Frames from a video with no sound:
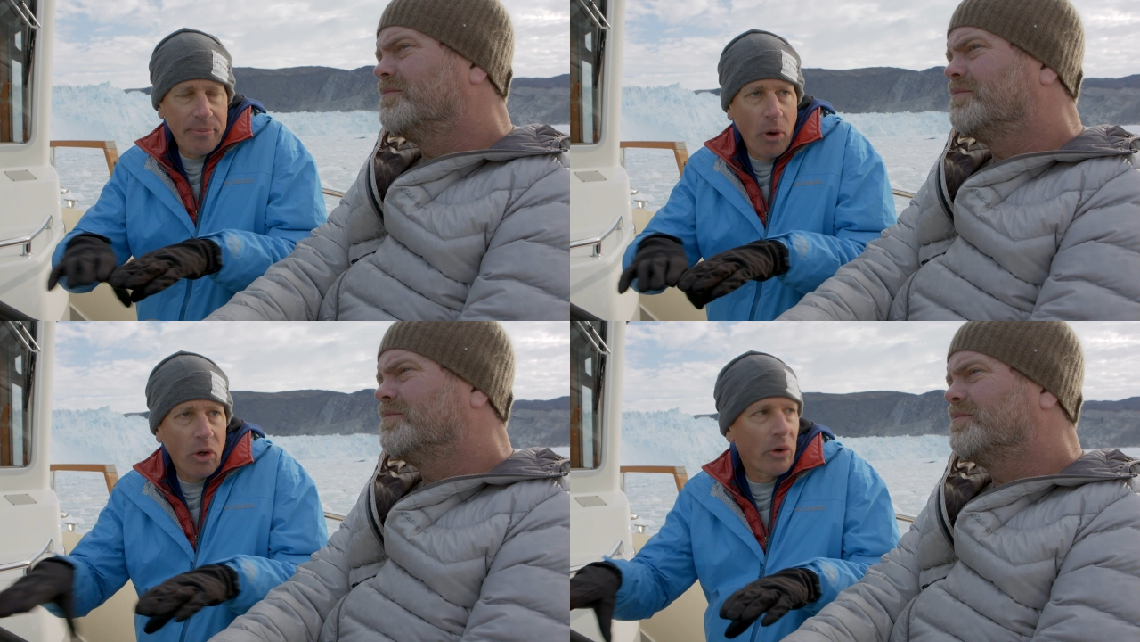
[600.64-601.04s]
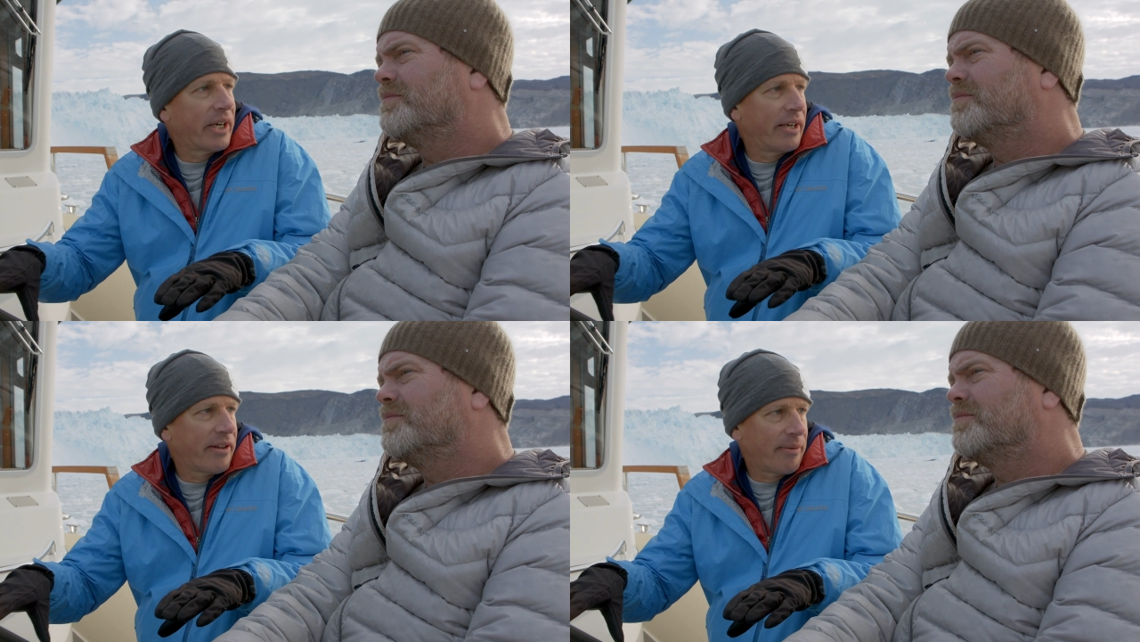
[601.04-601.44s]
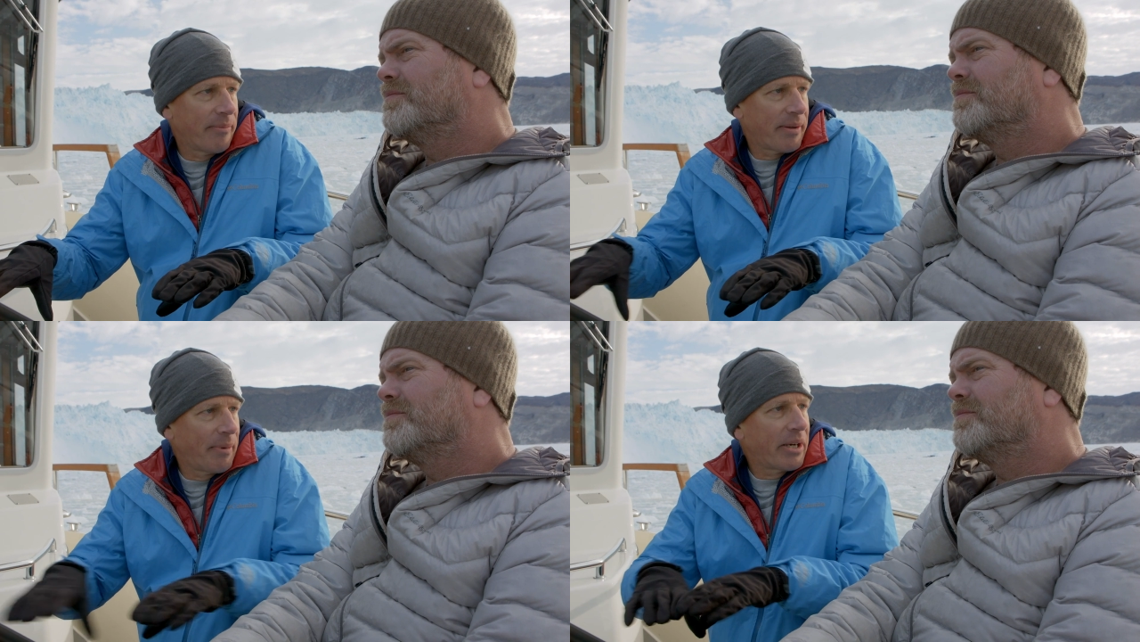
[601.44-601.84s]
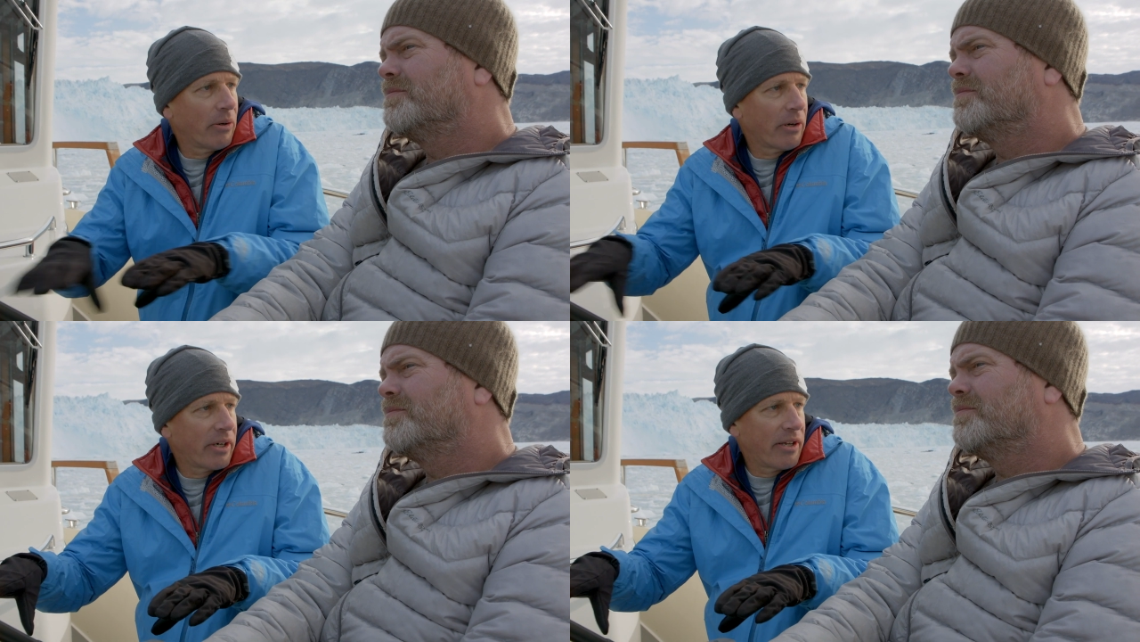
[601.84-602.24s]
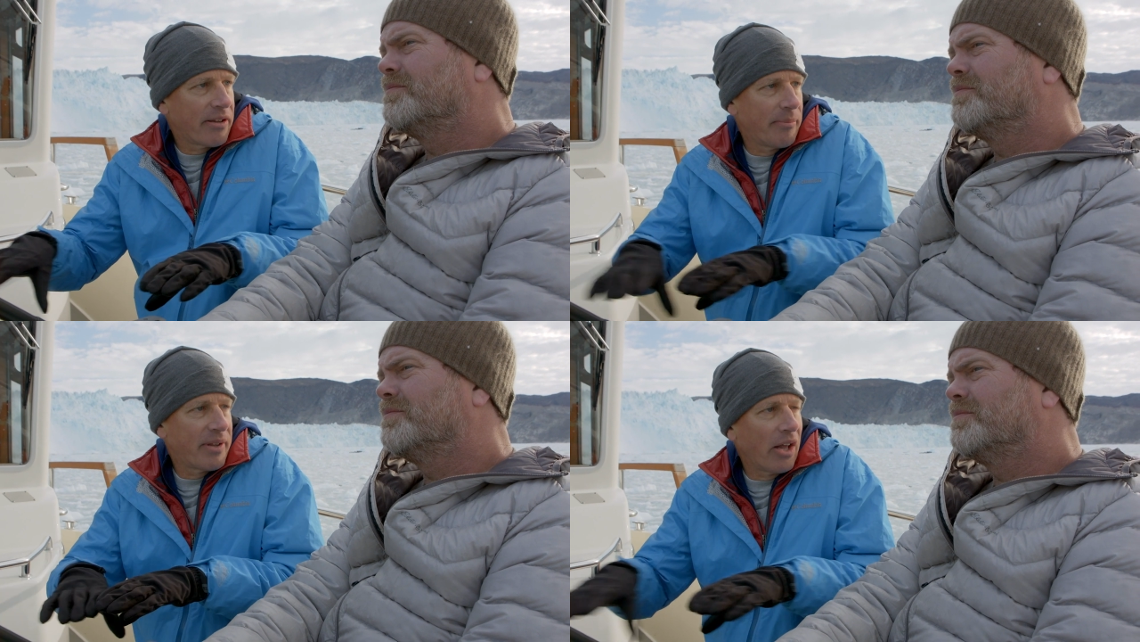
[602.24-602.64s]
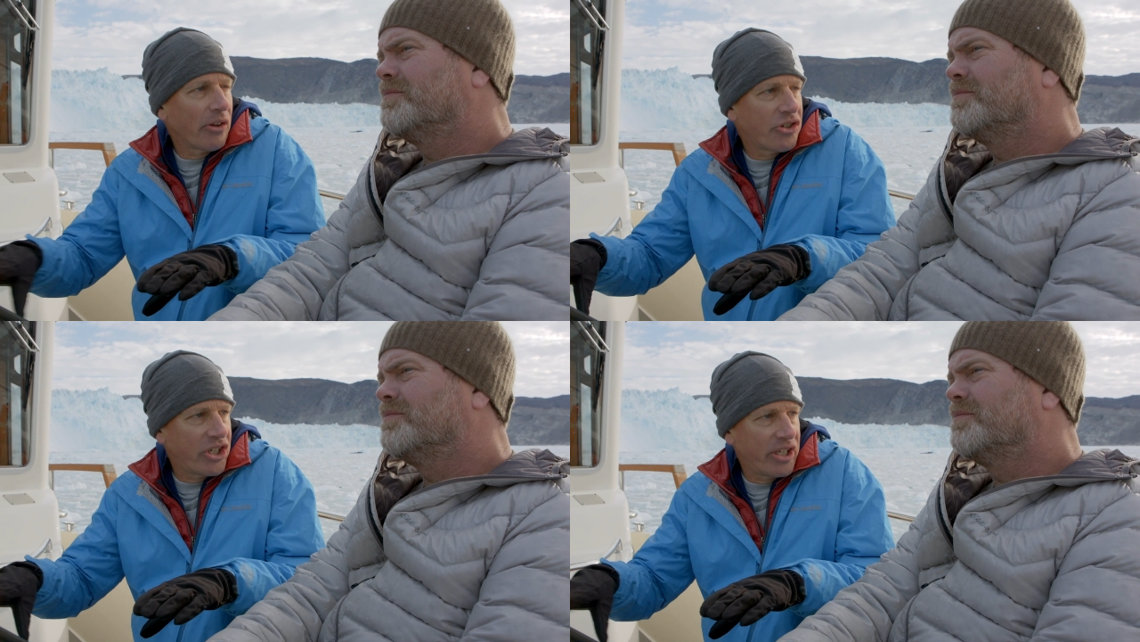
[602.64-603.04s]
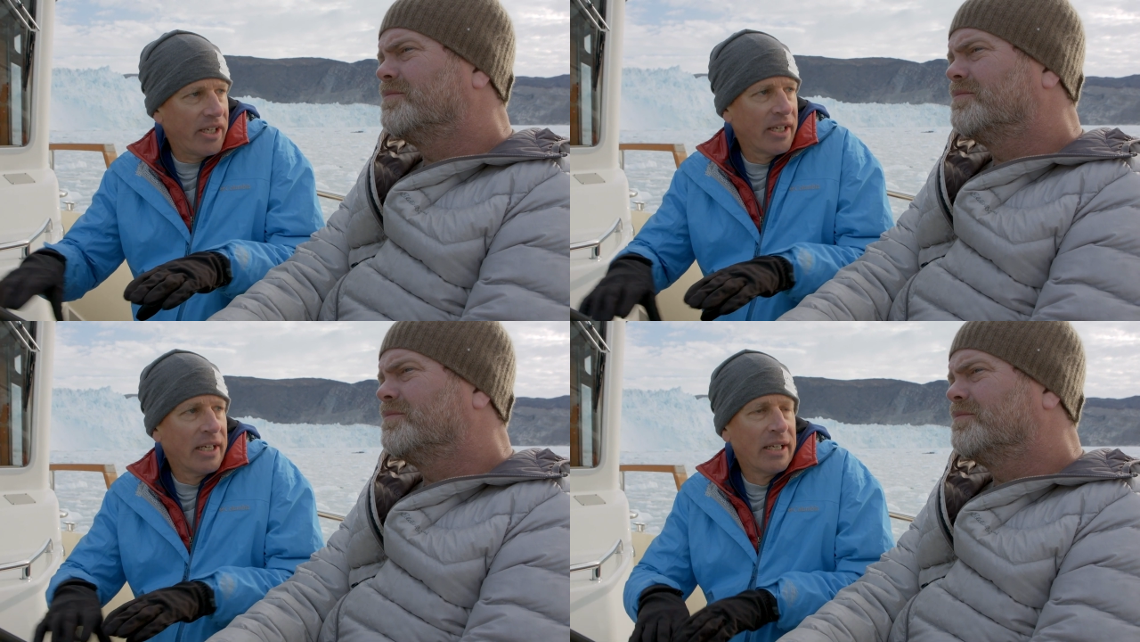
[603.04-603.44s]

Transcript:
Speaker 1: small organisms, microorganisms, algae,